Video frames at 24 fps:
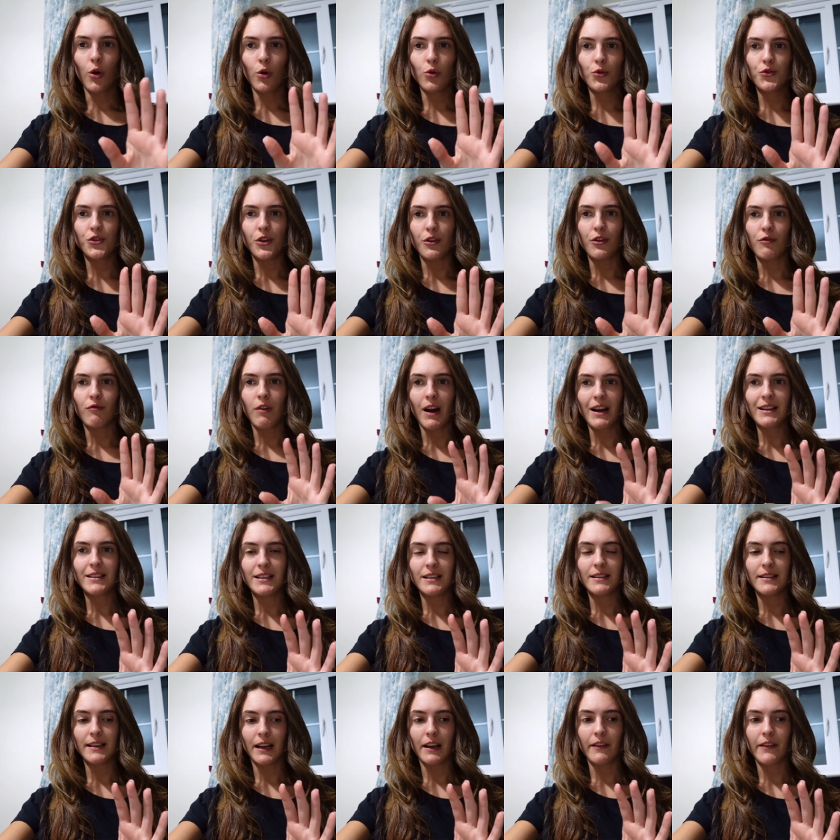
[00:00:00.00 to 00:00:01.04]
Also, the
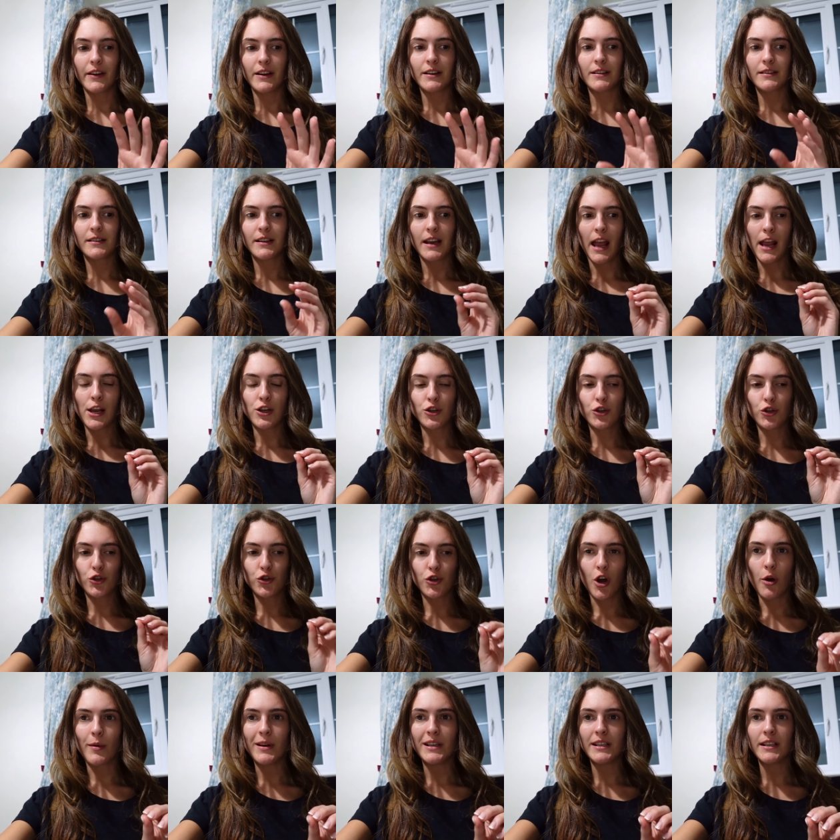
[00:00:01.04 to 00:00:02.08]
writing style of this is
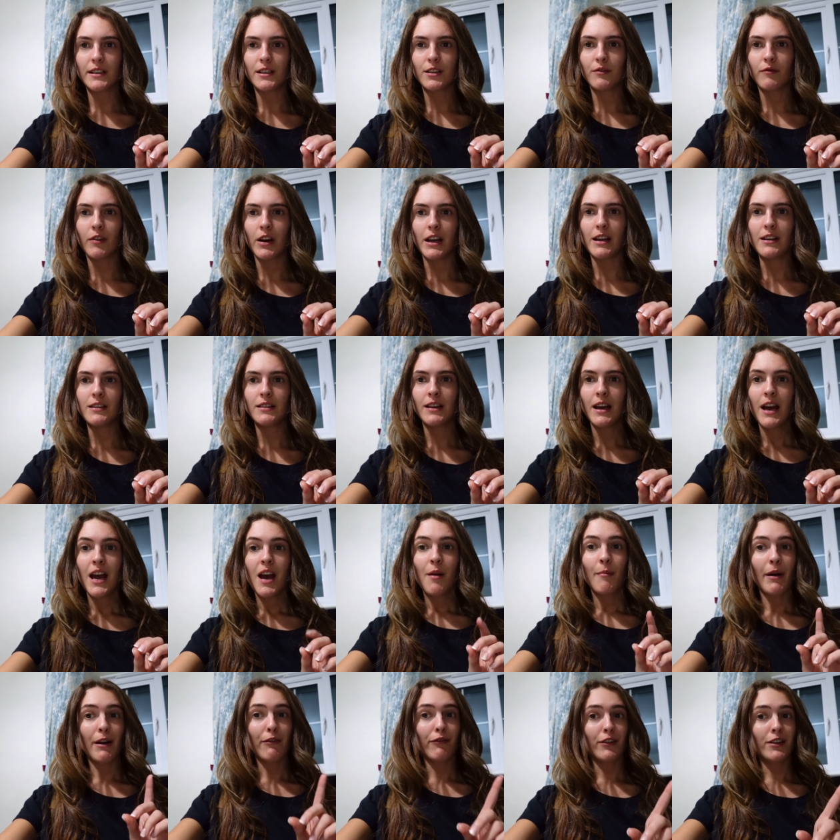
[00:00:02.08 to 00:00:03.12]
so easy to read.
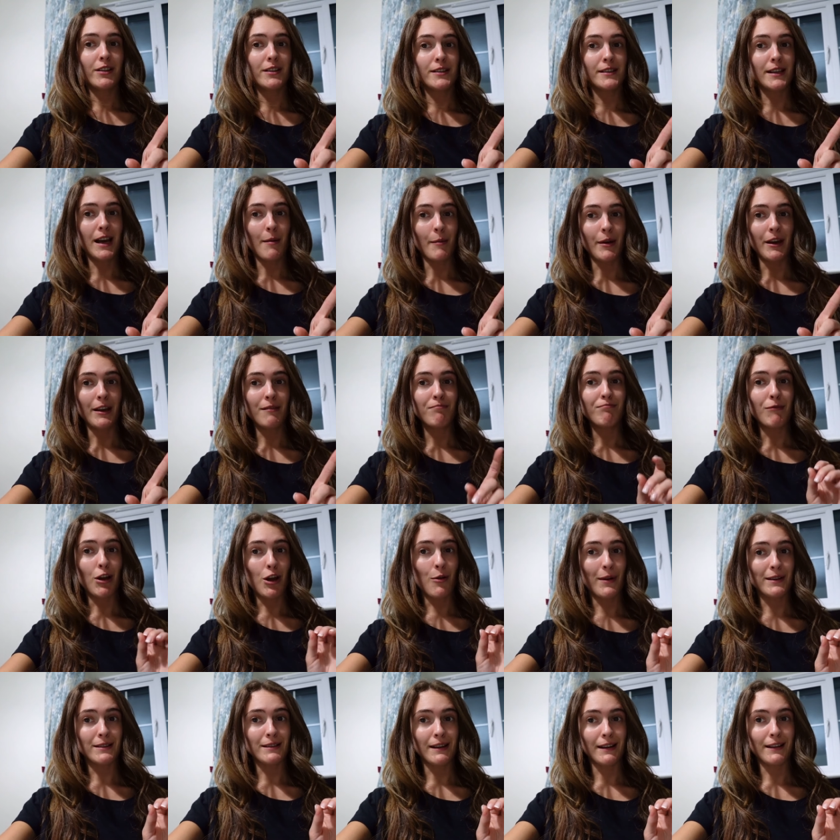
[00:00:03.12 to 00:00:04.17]
My friend Sammy,
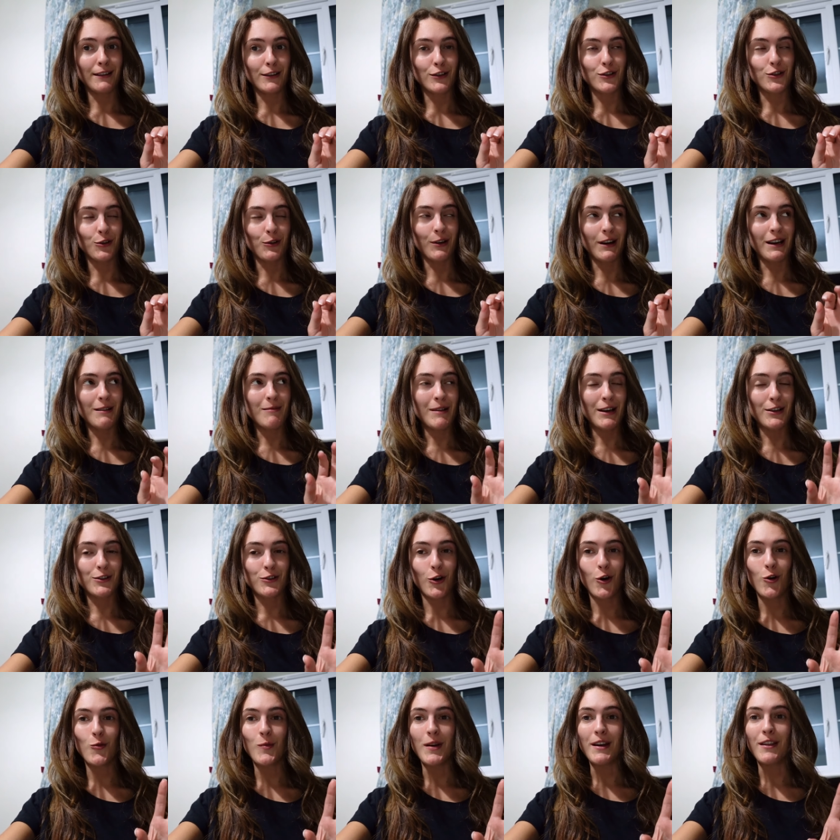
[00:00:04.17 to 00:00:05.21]
who has an English degree, has
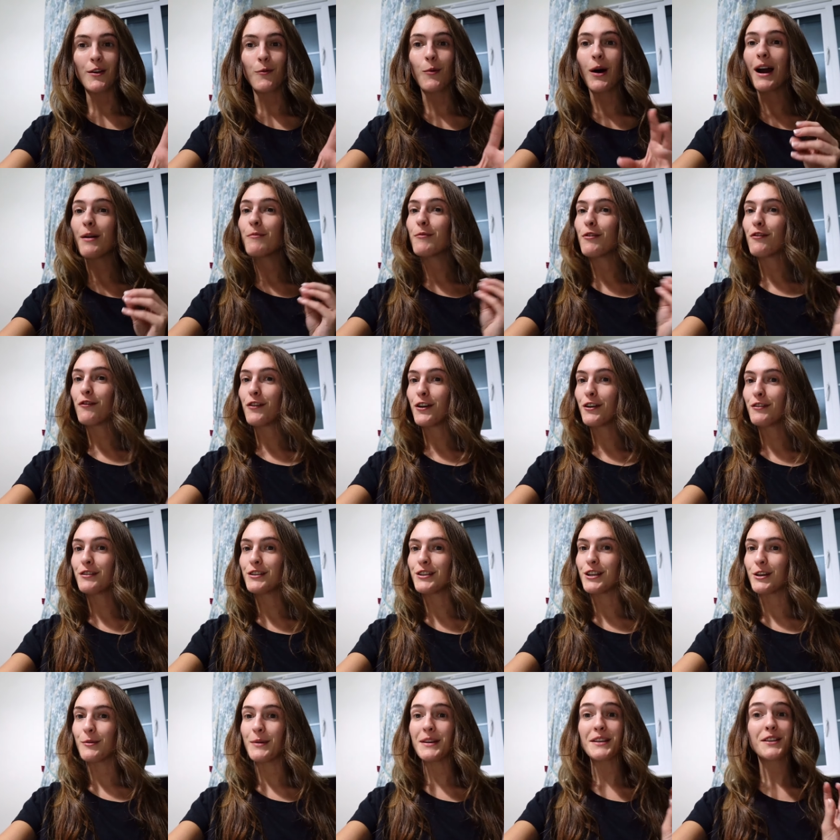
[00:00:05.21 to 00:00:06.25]
told me that what I'm referring
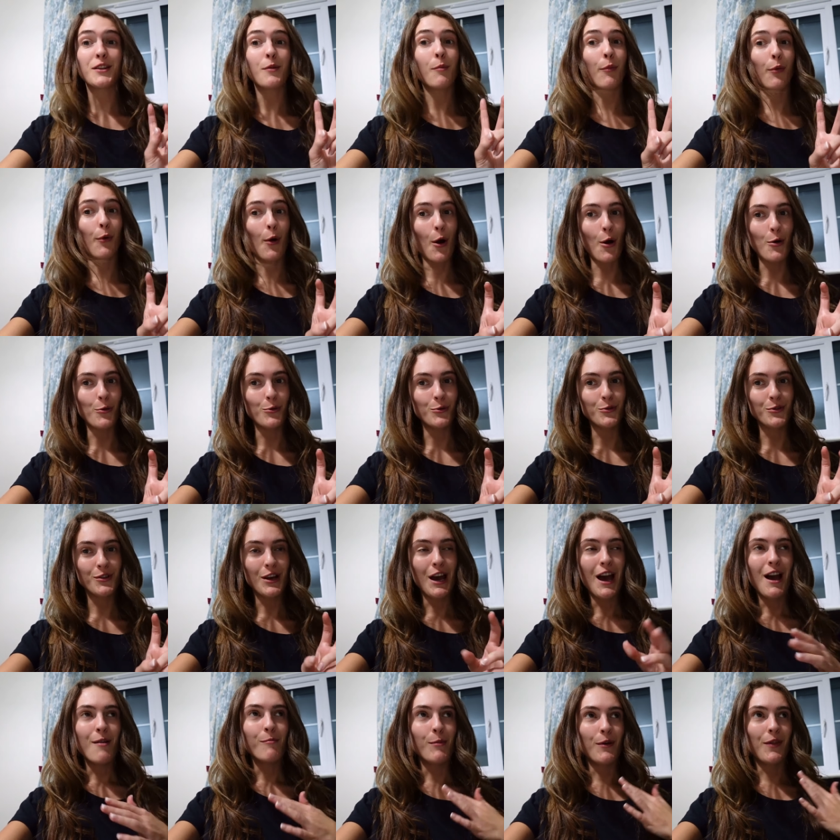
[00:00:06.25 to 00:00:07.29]
to is the prose,
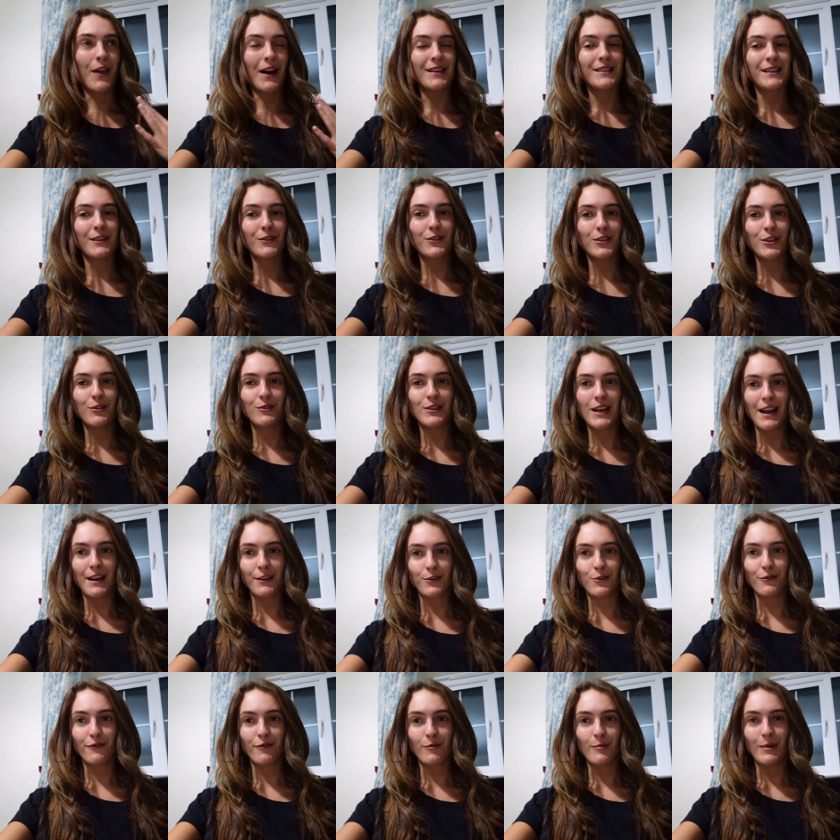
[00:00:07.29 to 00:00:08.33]
but that sounds too
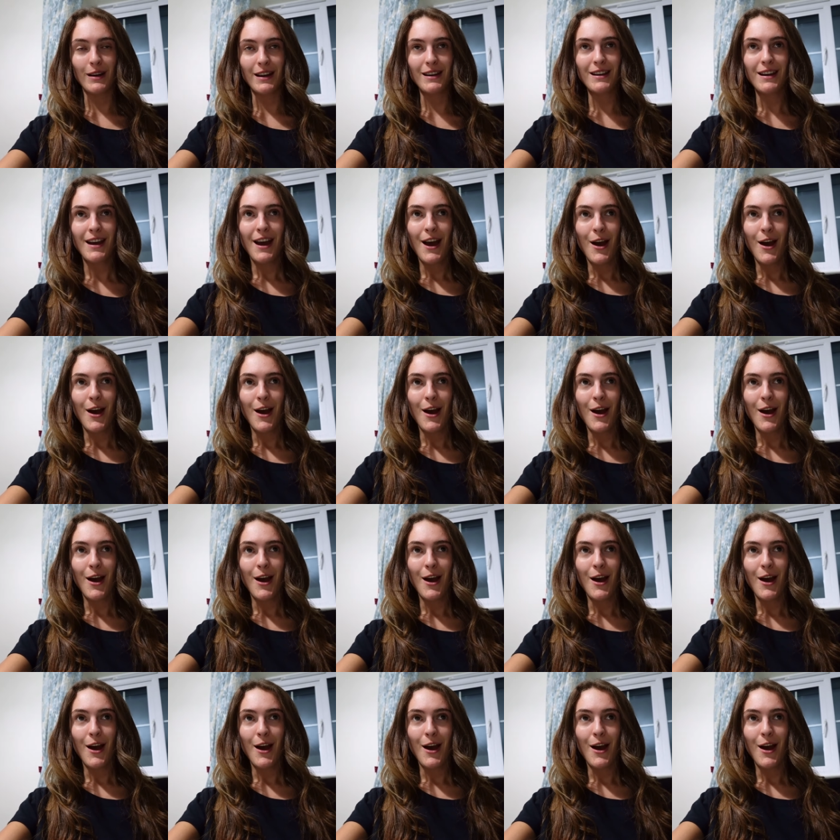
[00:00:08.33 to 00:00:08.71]
technical for me.